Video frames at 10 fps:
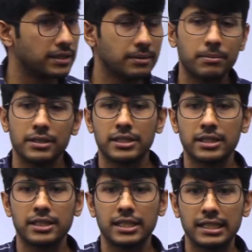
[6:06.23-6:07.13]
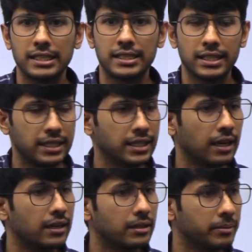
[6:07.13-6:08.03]
Simplicity is the
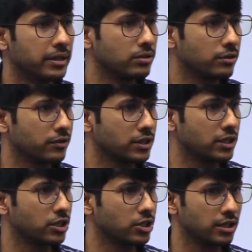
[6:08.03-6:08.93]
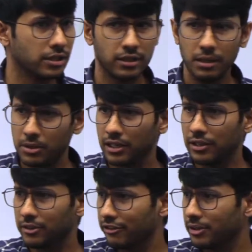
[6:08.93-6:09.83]
ultimate sophistication. Come on,
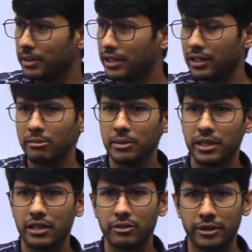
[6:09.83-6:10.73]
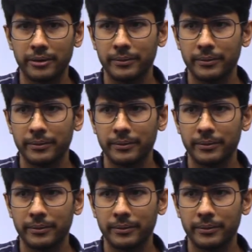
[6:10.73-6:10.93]
give, everybody can give me a keyword.